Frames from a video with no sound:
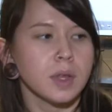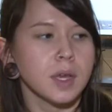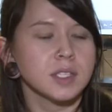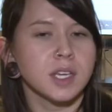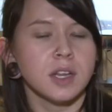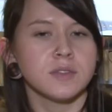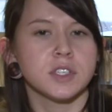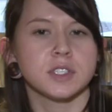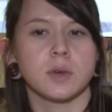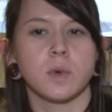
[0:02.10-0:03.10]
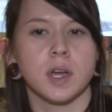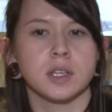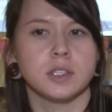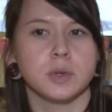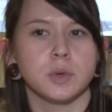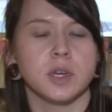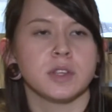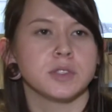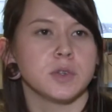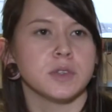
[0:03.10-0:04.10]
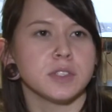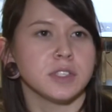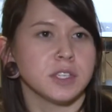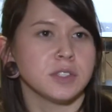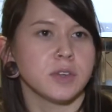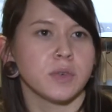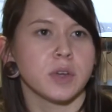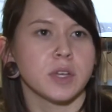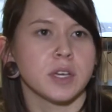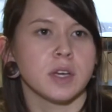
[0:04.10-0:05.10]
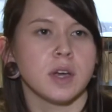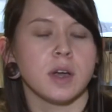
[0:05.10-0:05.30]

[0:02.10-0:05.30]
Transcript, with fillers: It's kind of just a way to get the students' attention, really.